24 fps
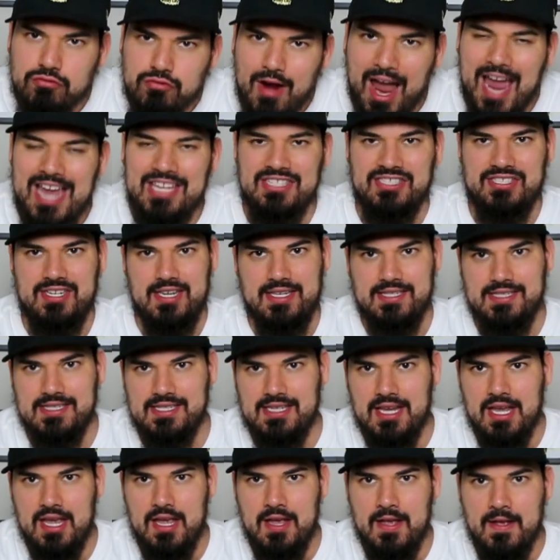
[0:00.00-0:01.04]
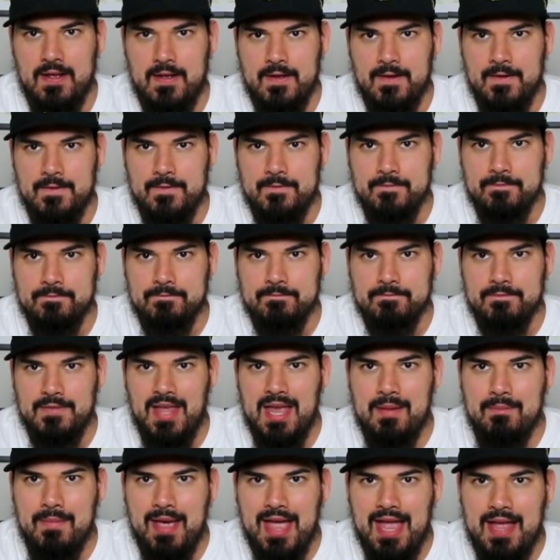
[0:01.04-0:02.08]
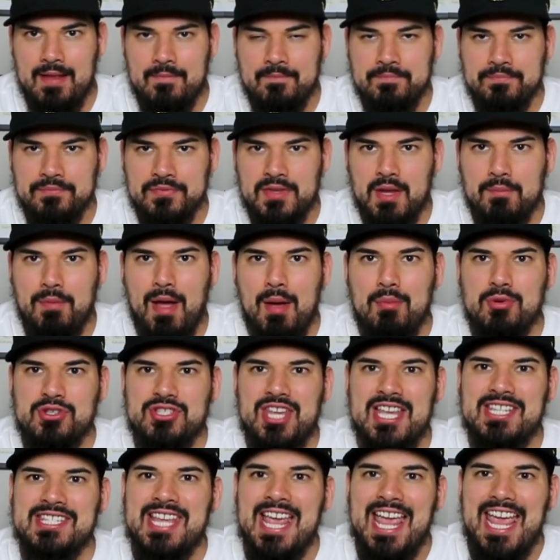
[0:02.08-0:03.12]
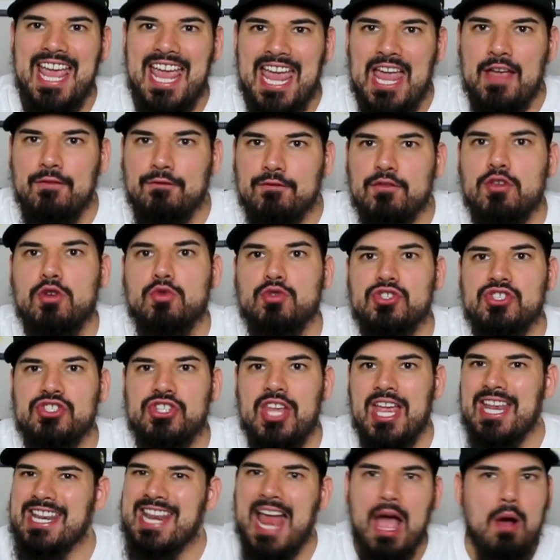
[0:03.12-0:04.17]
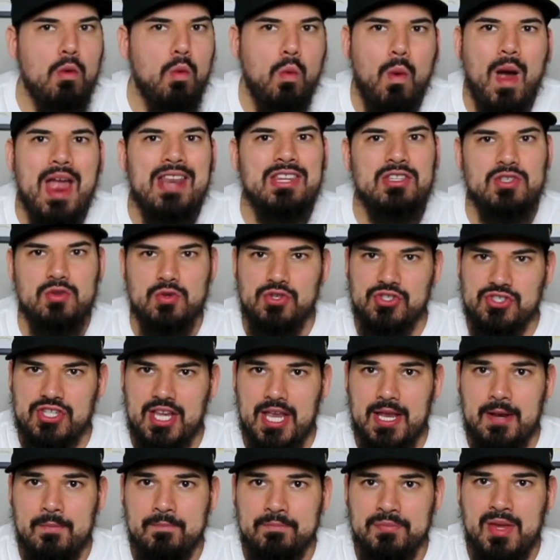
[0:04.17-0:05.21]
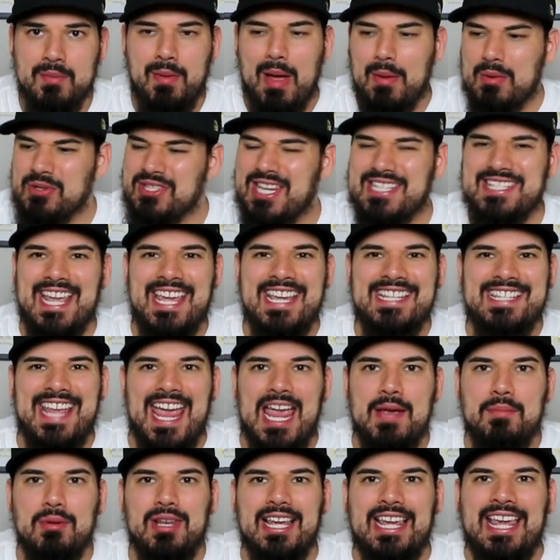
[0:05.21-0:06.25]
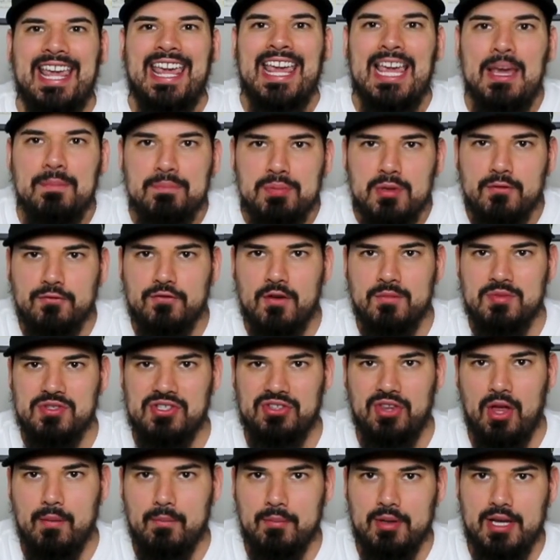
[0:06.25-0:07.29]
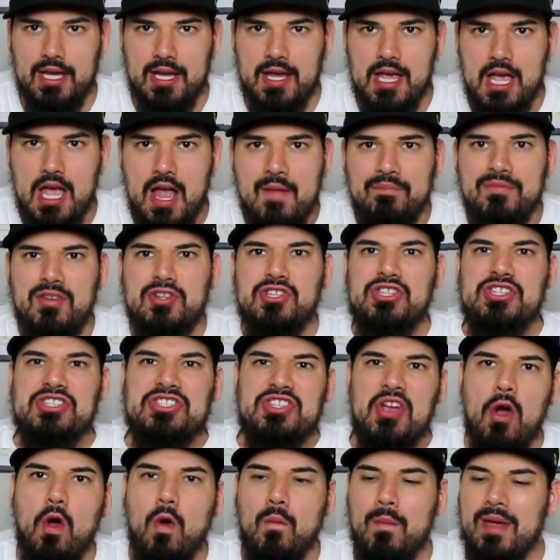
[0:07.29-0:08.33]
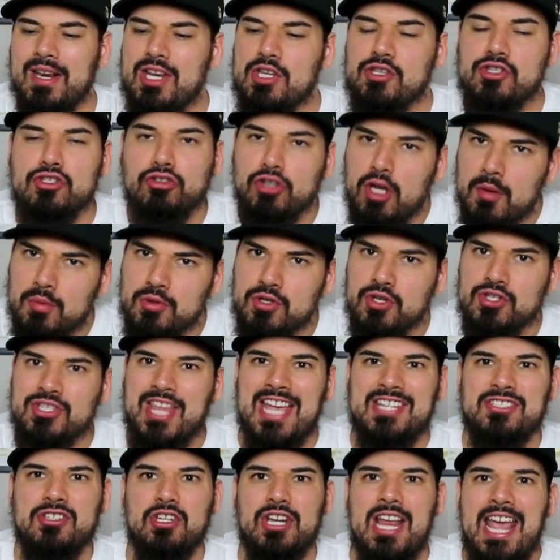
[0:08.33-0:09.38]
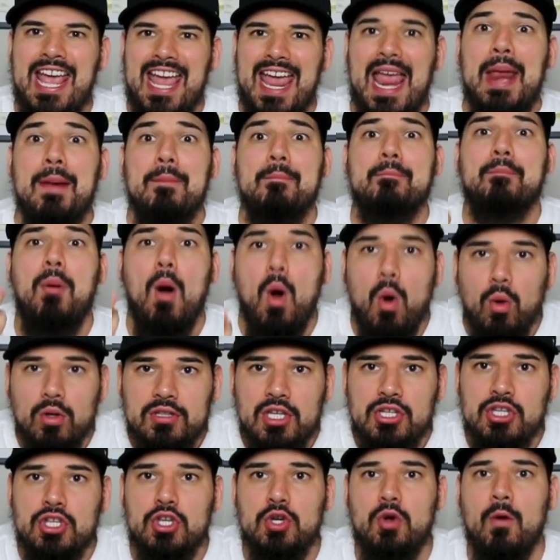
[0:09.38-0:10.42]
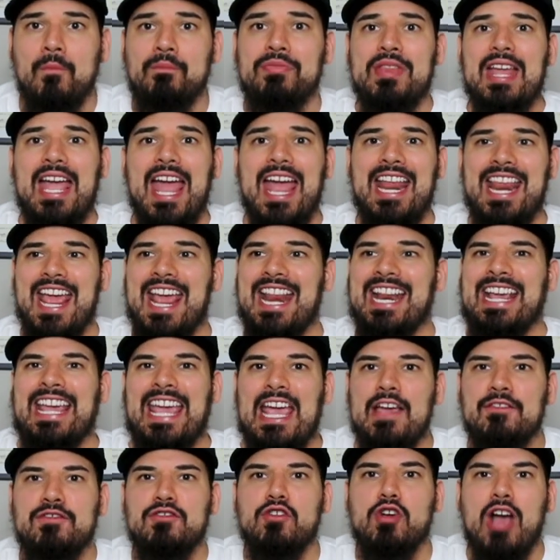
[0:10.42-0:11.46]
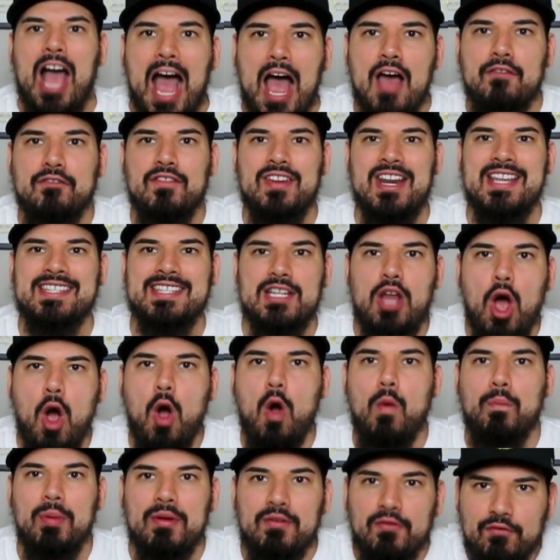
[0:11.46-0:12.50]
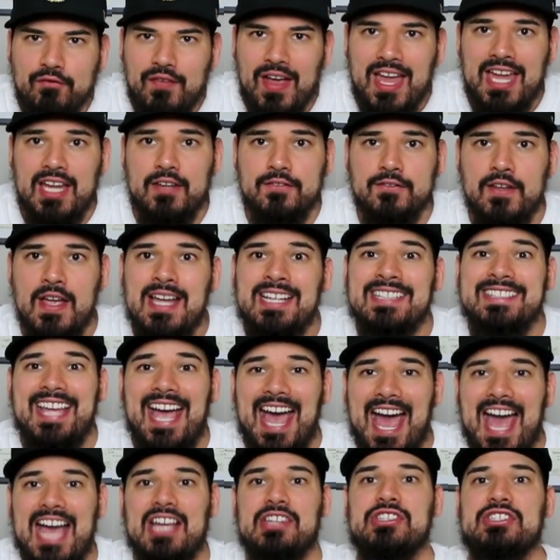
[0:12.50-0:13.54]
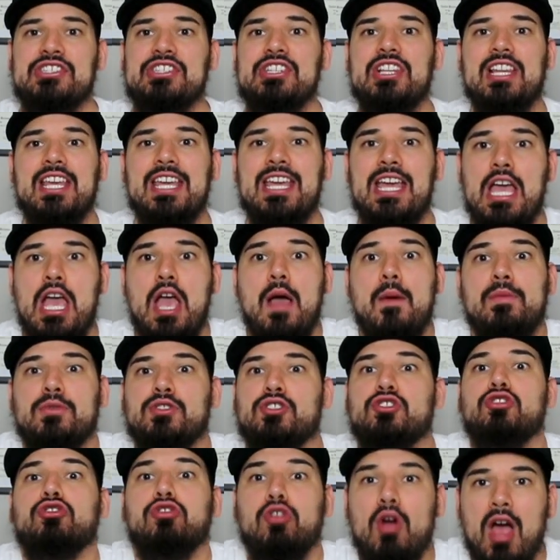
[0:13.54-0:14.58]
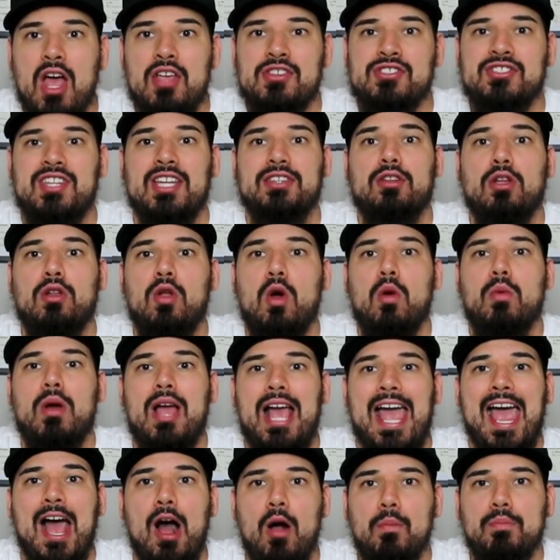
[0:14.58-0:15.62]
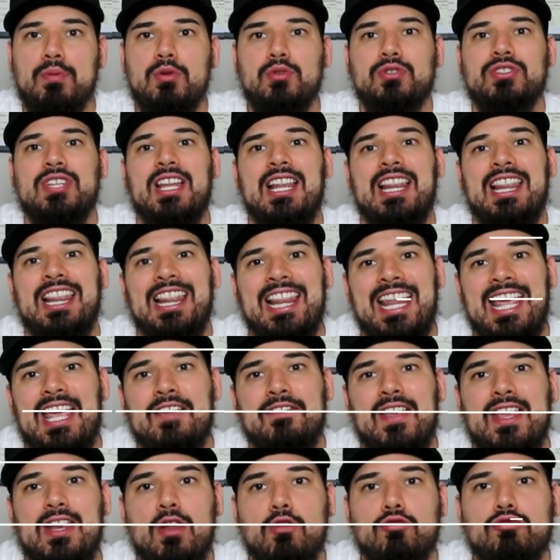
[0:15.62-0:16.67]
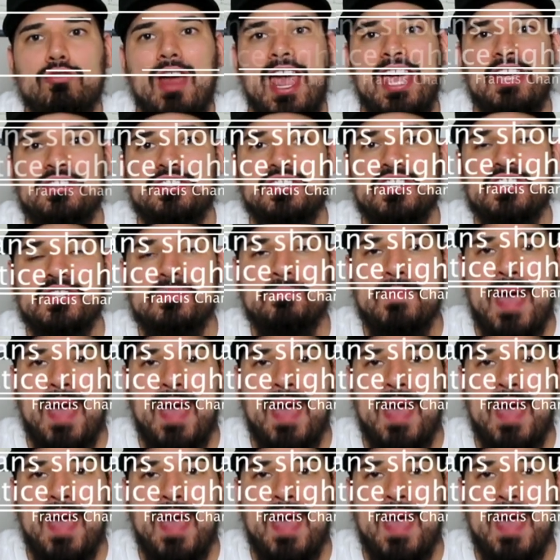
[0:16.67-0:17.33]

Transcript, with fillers: righteous. Amen? The Bible says if you sin, not when you sin. The Bible says that he's able to keep you from stumbling. There's so many scriptures that should embolden you and give you confidence and hope and faith to actually trust that the Lord will help you to live in a righteous